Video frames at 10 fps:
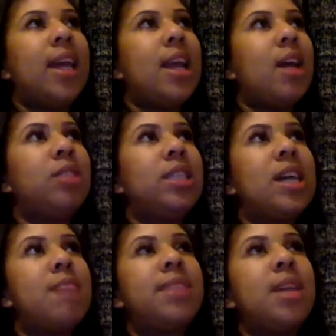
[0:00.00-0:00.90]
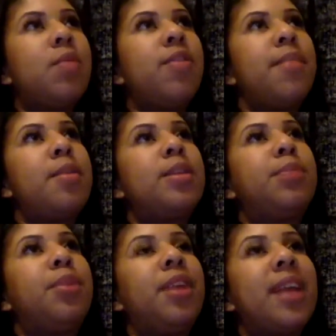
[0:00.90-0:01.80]
you know, she comes up with the most
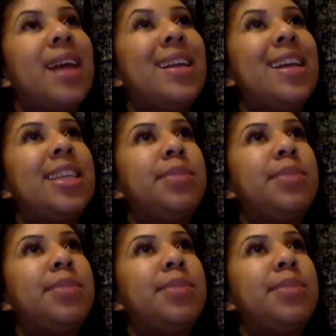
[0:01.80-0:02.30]
brilliant ideas,